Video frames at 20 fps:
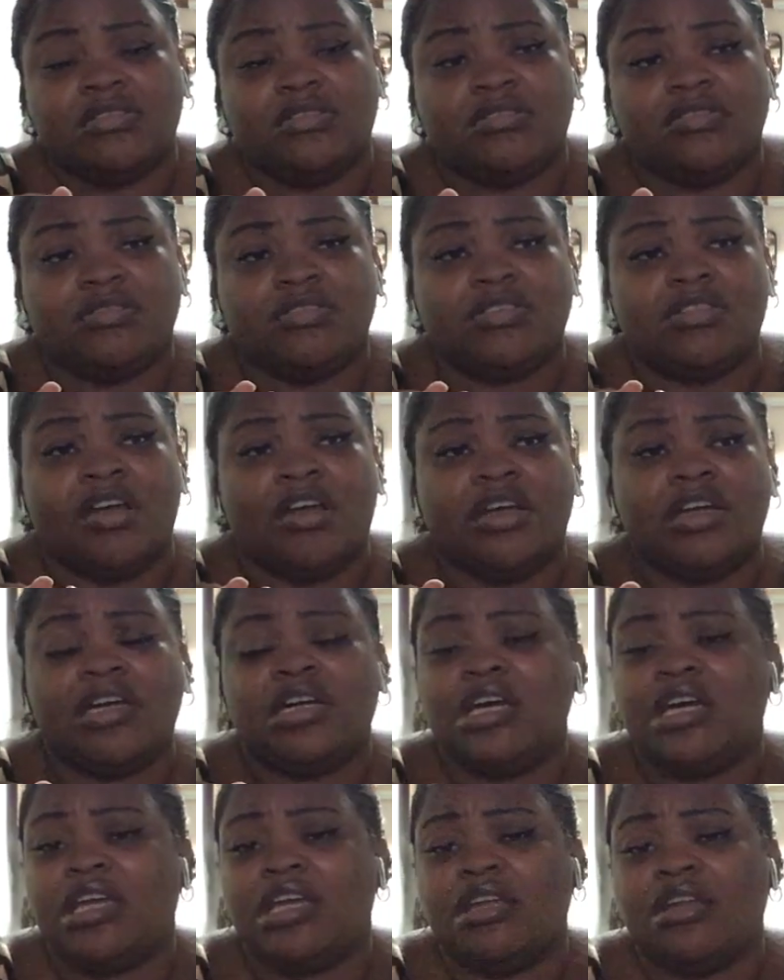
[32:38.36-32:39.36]
start
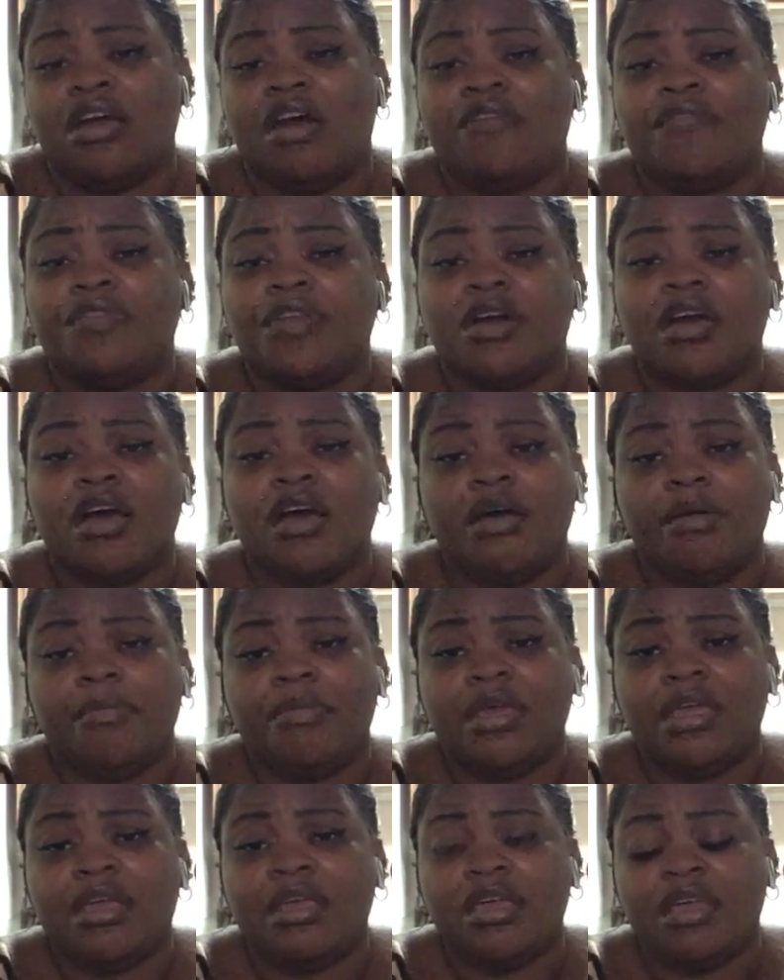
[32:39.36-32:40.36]
cutting off the
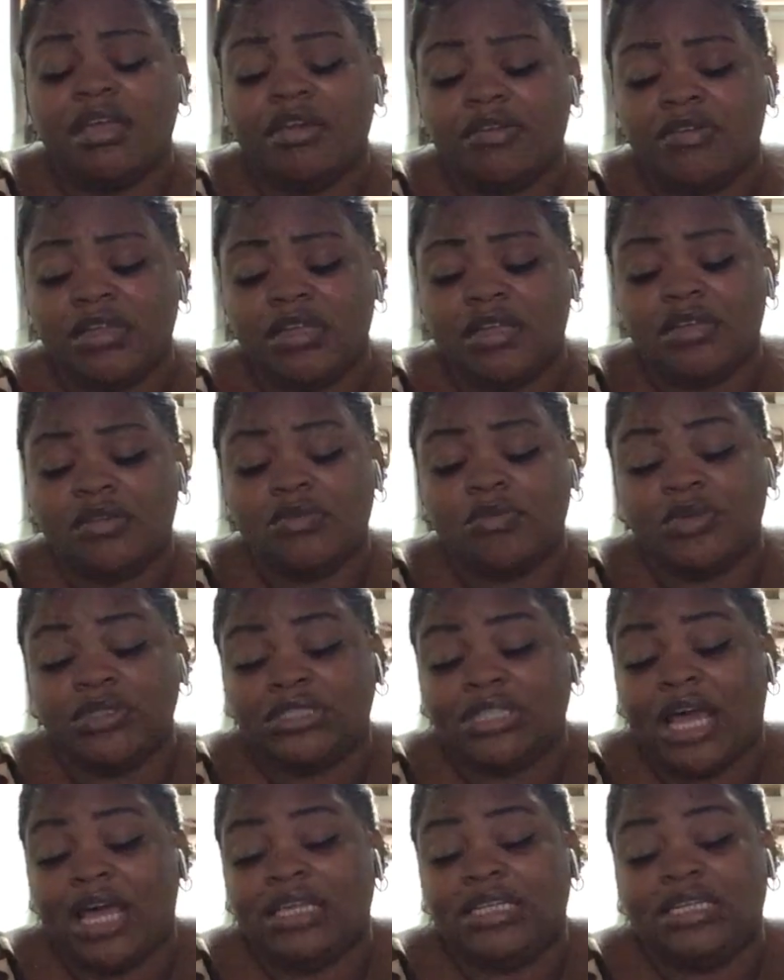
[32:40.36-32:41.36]
comment area, which
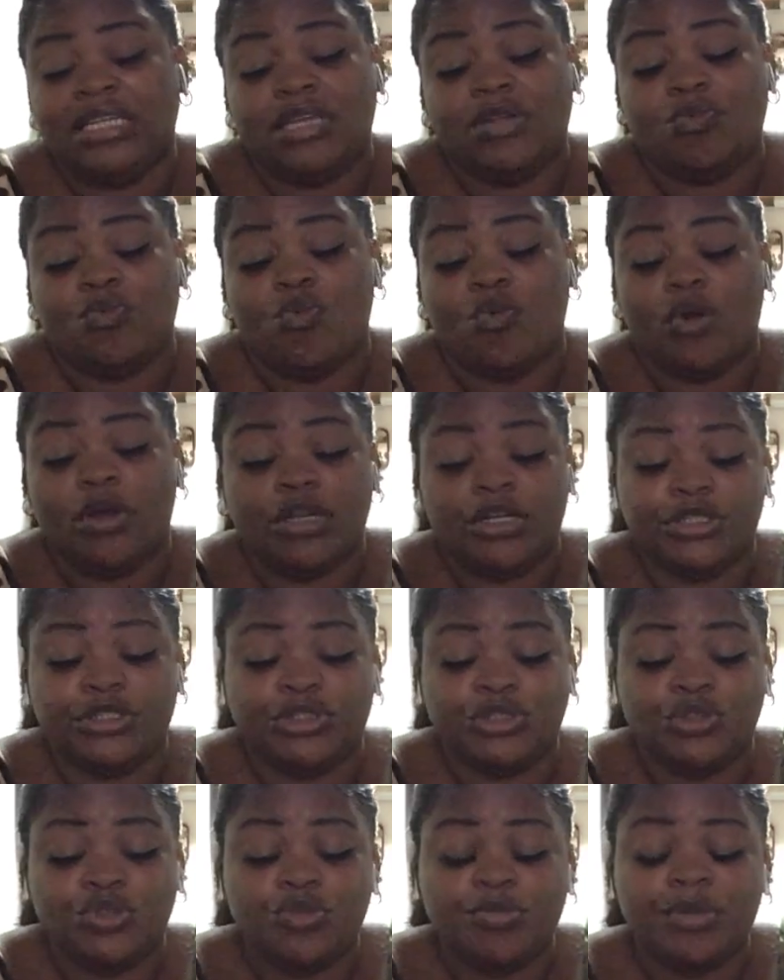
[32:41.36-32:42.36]
I didn't want to
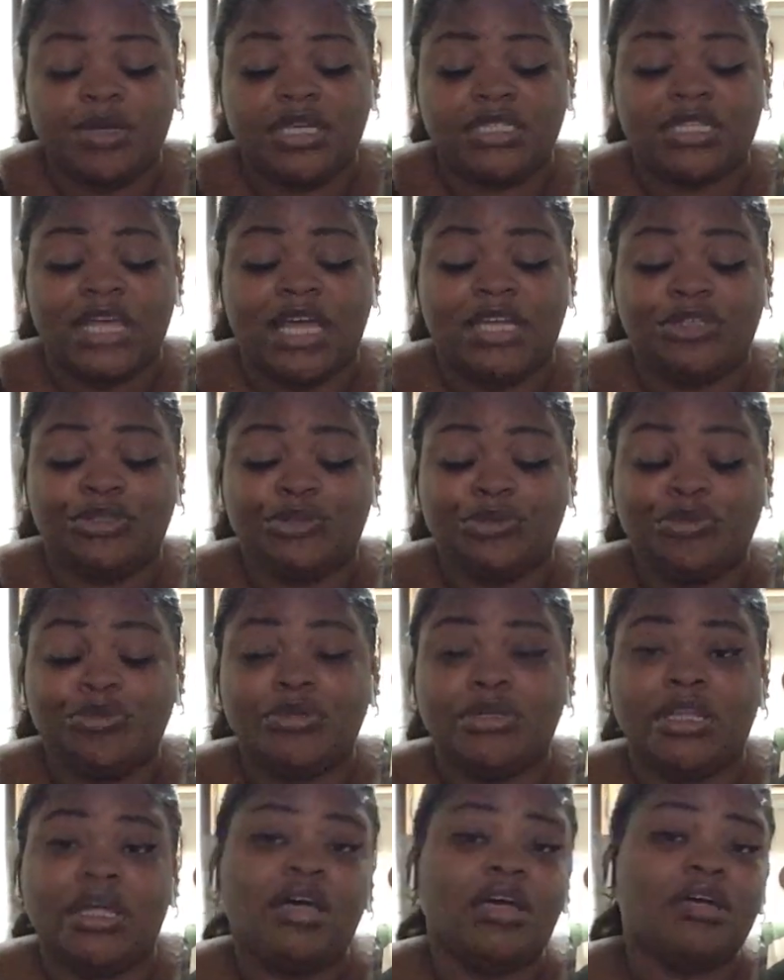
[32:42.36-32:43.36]
do because I do
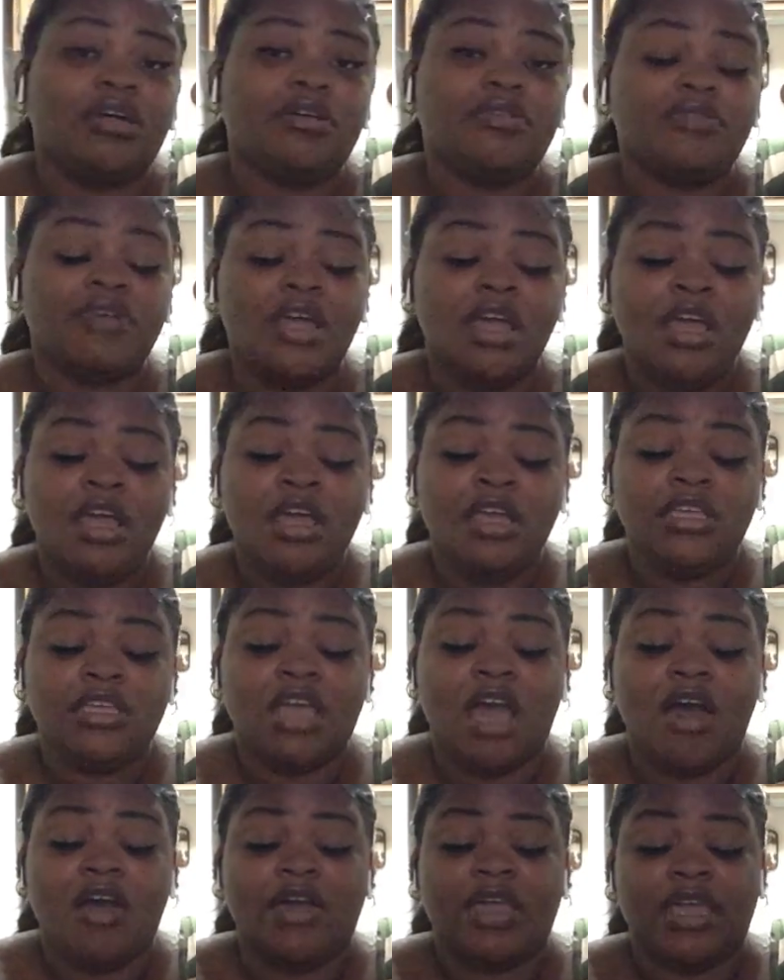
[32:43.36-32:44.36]
love
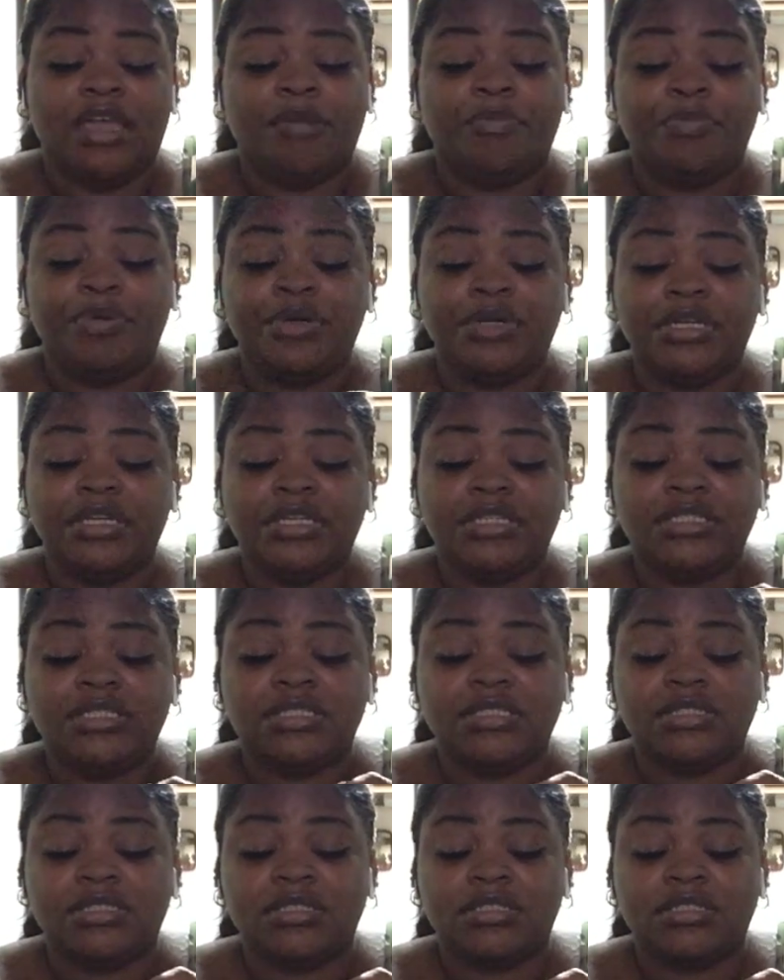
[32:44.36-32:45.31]
y'all inputs.